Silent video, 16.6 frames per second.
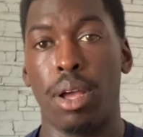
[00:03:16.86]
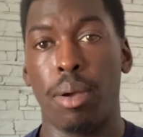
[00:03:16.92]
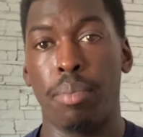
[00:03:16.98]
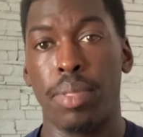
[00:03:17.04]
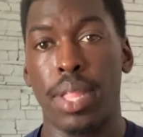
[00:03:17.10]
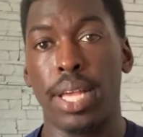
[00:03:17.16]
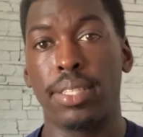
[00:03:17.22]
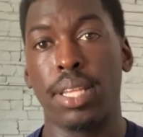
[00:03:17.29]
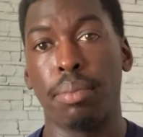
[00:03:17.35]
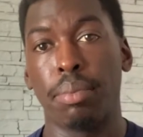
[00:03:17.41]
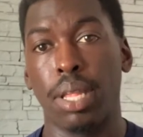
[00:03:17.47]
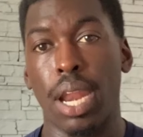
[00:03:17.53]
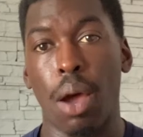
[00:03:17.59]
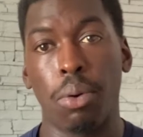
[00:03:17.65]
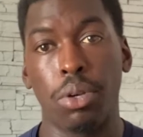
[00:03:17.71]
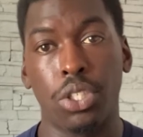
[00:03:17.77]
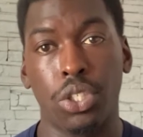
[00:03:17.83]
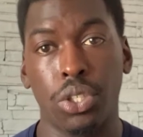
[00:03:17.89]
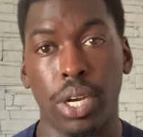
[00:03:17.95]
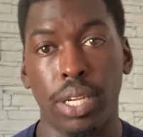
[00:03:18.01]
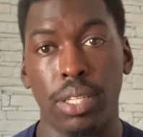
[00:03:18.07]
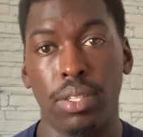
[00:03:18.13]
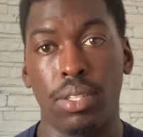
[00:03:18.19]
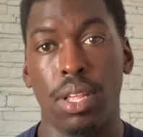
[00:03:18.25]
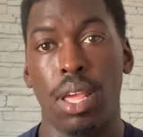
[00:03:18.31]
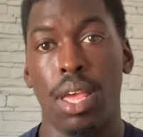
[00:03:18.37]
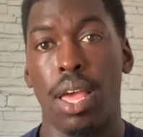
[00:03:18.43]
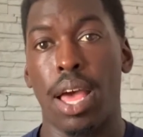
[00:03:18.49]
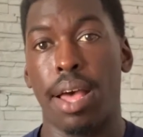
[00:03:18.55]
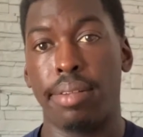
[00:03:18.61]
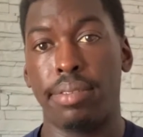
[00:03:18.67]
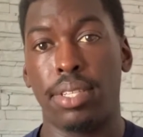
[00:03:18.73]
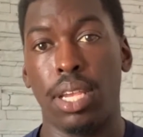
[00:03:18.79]
That's something I would stress.
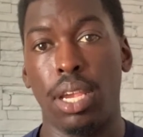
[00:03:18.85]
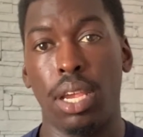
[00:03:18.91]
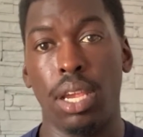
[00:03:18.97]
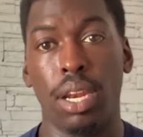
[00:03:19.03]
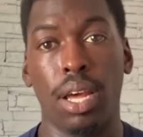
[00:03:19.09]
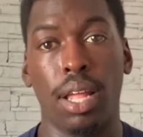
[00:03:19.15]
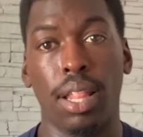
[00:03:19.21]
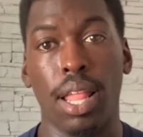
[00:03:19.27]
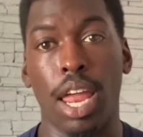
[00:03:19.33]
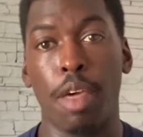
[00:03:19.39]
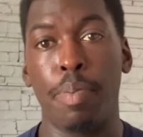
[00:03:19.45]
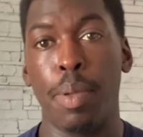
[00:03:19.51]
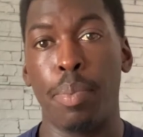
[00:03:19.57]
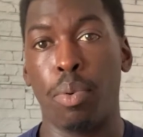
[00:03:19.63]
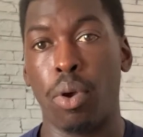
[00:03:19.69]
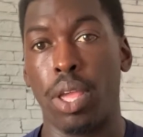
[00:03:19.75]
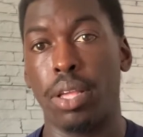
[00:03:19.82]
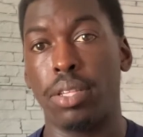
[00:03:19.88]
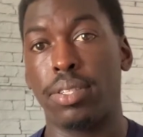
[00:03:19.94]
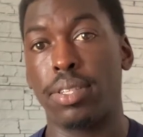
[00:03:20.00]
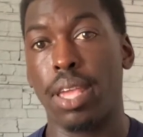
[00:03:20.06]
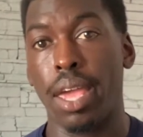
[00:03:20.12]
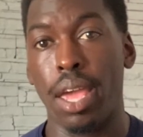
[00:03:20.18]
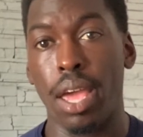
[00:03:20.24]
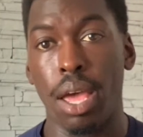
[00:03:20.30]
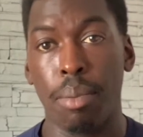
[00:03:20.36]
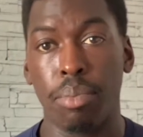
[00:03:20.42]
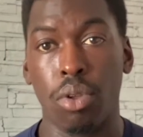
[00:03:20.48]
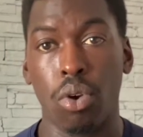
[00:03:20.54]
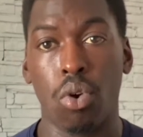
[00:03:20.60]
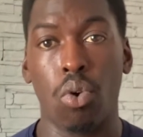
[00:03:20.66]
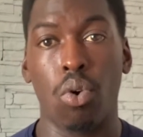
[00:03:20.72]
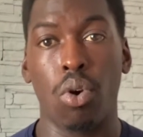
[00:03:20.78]
I've seen a lot of people get scammed
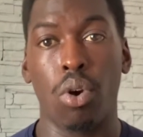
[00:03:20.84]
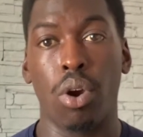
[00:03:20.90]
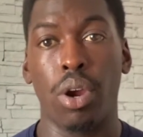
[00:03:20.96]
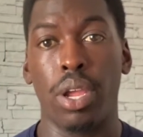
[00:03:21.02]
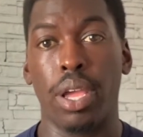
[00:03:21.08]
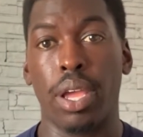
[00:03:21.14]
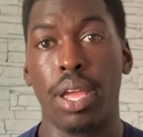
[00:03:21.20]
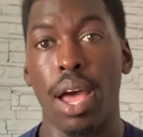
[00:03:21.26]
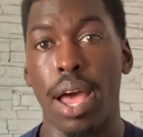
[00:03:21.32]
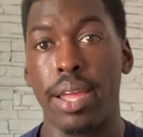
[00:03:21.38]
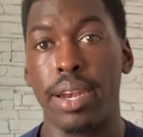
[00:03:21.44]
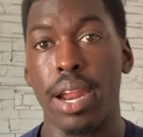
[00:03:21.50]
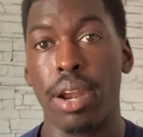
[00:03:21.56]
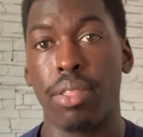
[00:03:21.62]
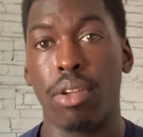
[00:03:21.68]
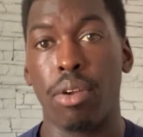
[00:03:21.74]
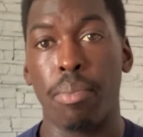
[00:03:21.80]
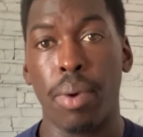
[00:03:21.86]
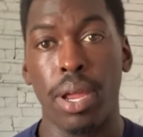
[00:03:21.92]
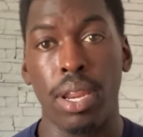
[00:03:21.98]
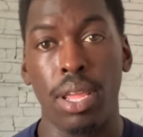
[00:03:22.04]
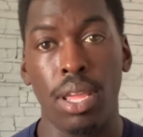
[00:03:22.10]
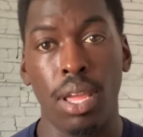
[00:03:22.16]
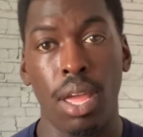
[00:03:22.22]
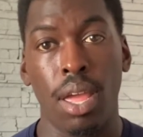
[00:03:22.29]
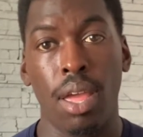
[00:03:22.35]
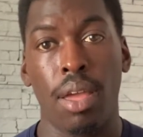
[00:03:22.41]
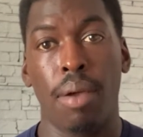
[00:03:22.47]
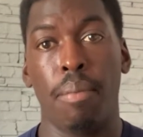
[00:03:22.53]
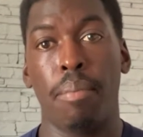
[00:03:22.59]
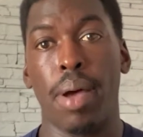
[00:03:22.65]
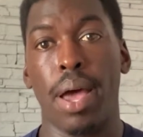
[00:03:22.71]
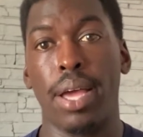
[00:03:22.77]
or get conned out of their money
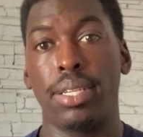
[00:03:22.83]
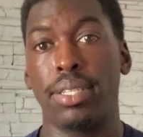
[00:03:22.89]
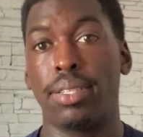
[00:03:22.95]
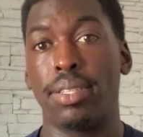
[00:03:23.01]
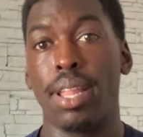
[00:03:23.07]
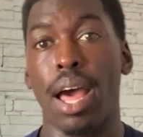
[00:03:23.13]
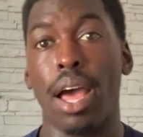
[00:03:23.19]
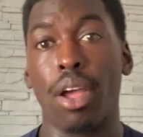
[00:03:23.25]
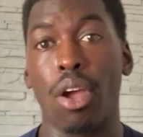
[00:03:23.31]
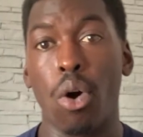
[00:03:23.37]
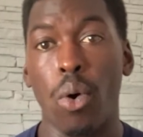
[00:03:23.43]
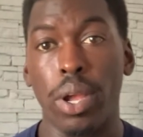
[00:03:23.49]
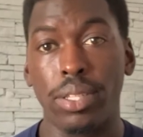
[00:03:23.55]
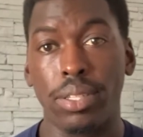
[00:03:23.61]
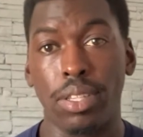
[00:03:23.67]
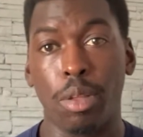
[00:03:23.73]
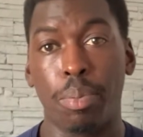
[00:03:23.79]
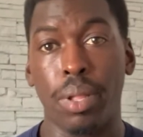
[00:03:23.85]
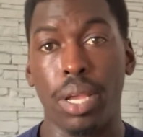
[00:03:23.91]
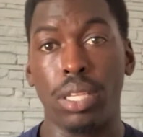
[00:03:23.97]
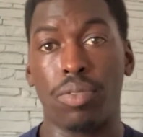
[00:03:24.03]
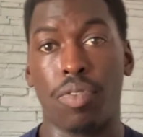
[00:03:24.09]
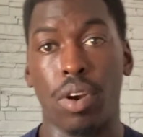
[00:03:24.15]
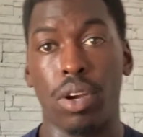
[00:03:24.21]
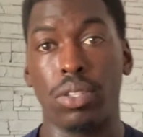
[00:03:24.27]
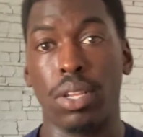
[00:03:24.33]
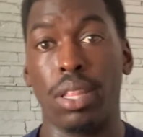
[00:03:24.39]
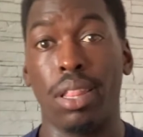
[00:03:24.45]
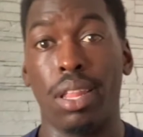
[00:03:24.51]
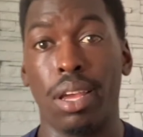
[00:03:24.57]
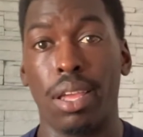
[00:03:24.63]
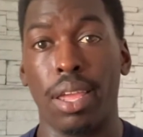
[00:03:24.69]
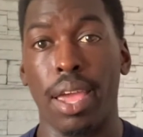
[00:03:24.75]
by just not going to the place first and
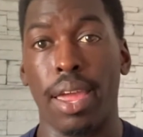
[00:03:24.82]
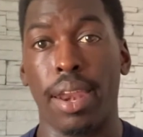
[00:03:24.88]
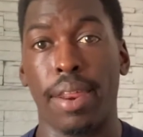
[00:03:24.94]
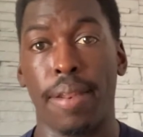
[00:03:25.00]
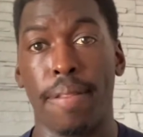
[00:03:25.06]
looking at it.